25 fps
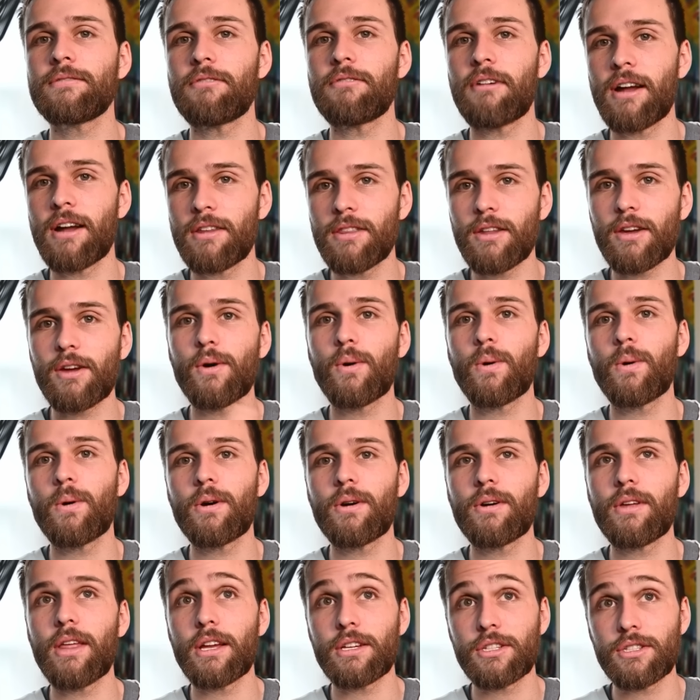around the
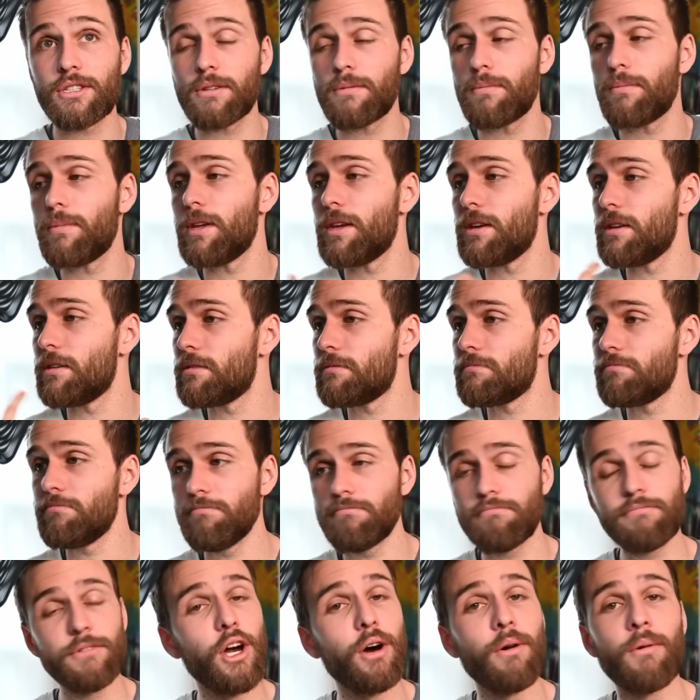corner that should be
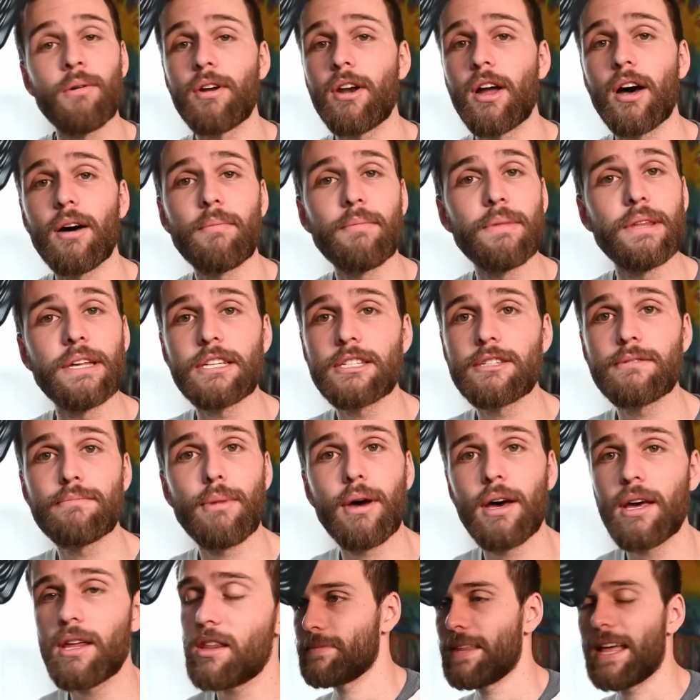going up this
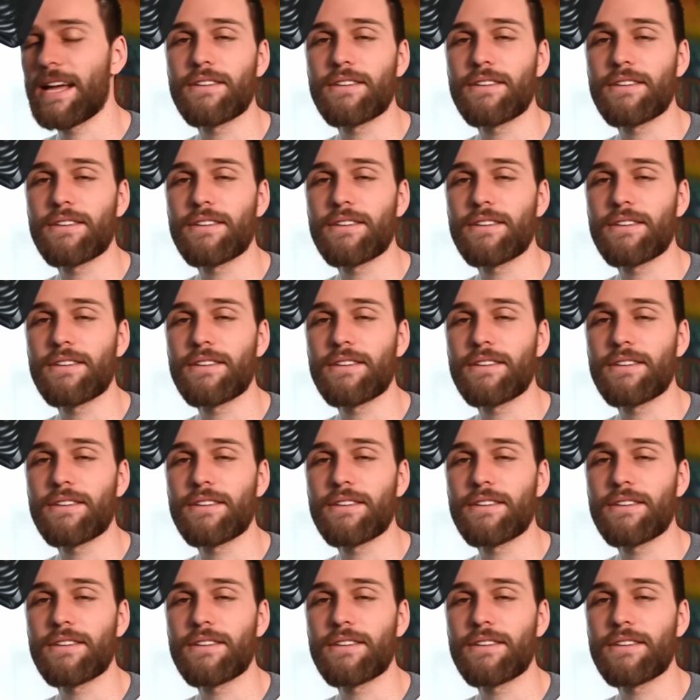month.